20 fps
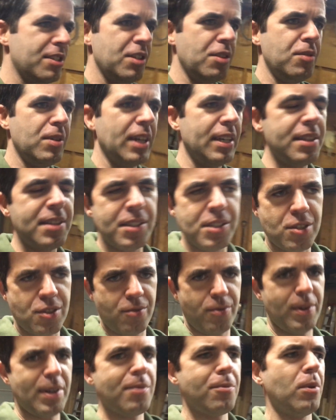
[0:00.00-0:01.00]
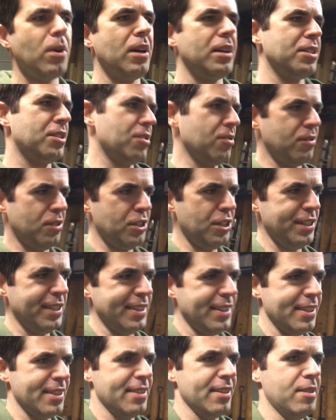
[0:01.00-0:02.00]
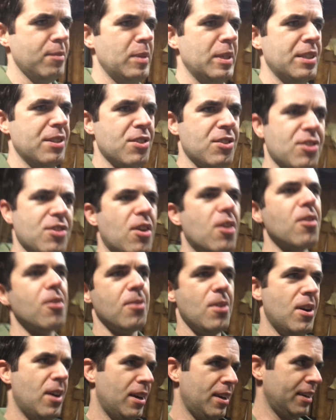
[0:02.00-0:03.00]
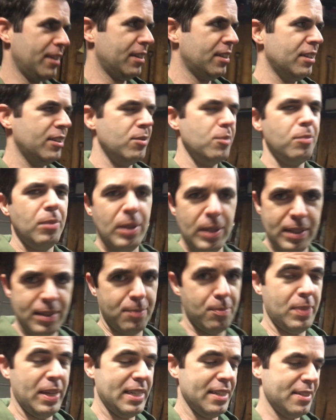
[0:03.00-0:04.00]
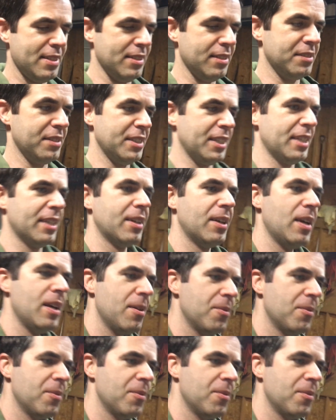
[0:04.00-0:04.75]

to unite these three wands so that she can summon Sauron, it, basically.